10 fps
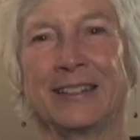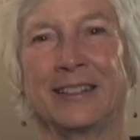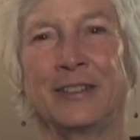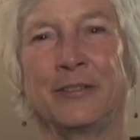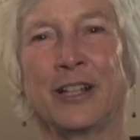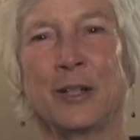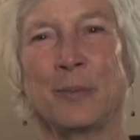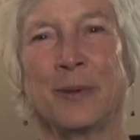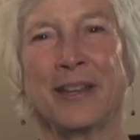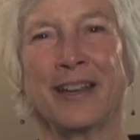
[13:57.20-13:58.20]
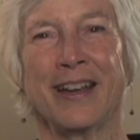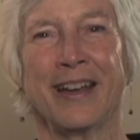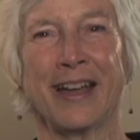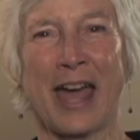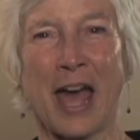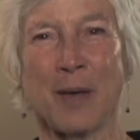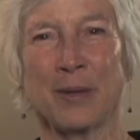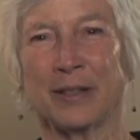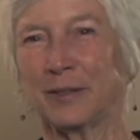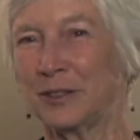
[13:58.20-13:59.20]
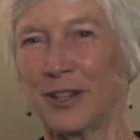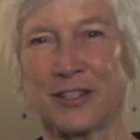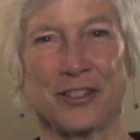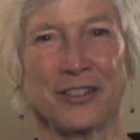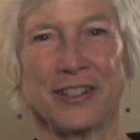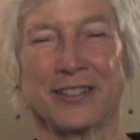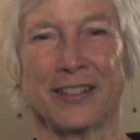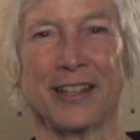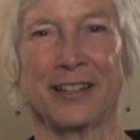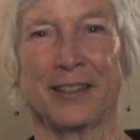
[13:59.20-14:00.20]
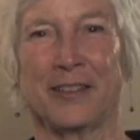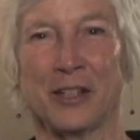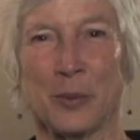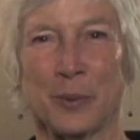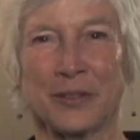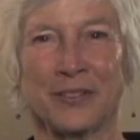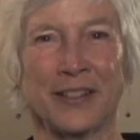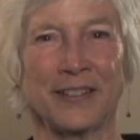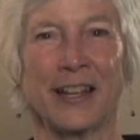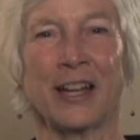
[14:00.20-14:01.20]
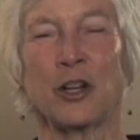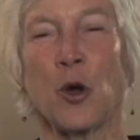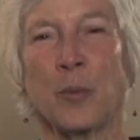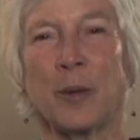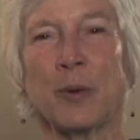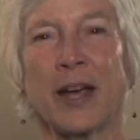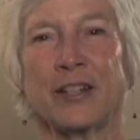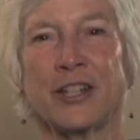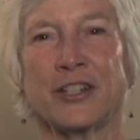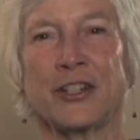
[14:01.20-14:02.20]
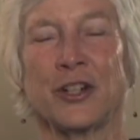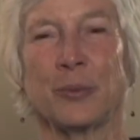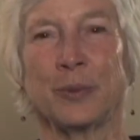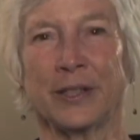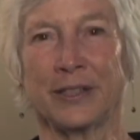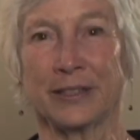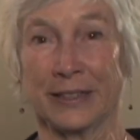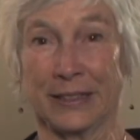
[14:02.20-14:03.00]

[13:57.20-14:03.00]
Developing a habit, not just as a therapist, as a Hakomi practitioner, but